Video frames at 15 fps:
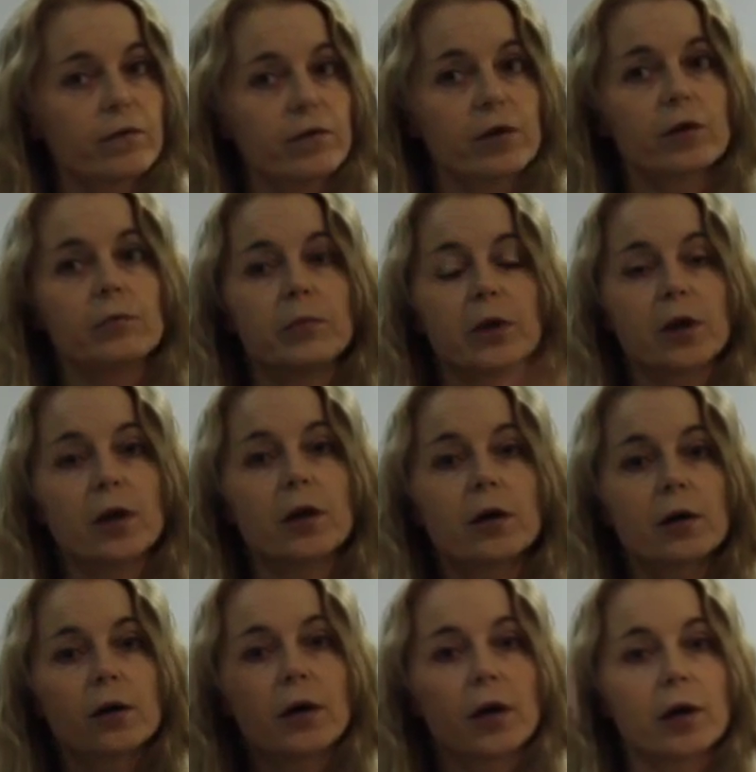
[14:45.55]
viewed me
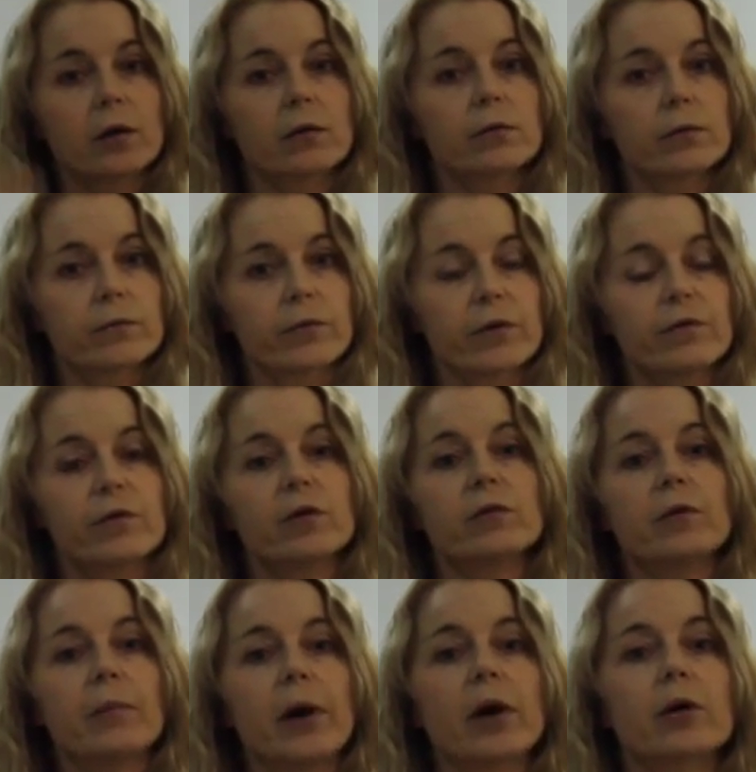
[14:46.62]
here and
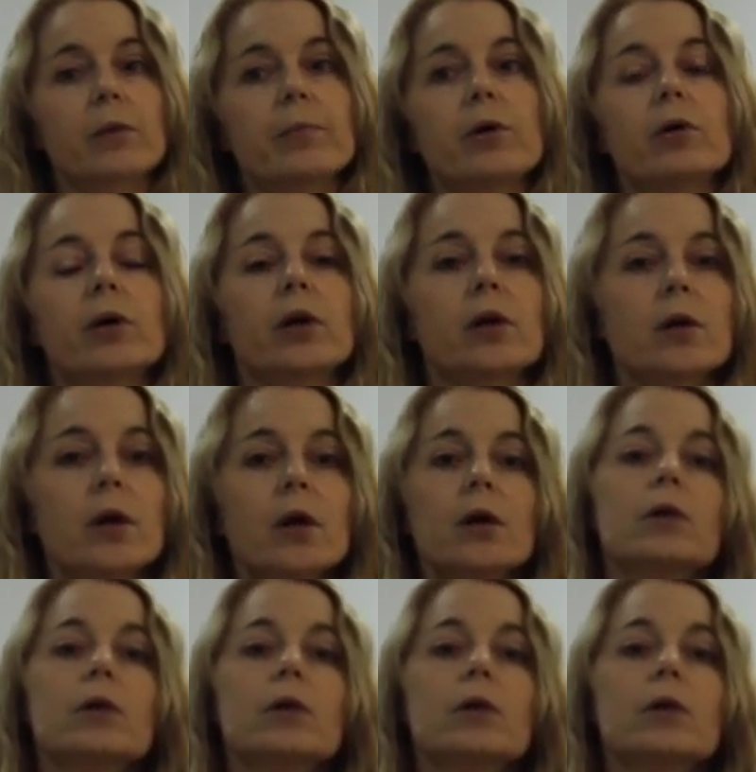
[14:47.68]
reviewed the PowerPoint,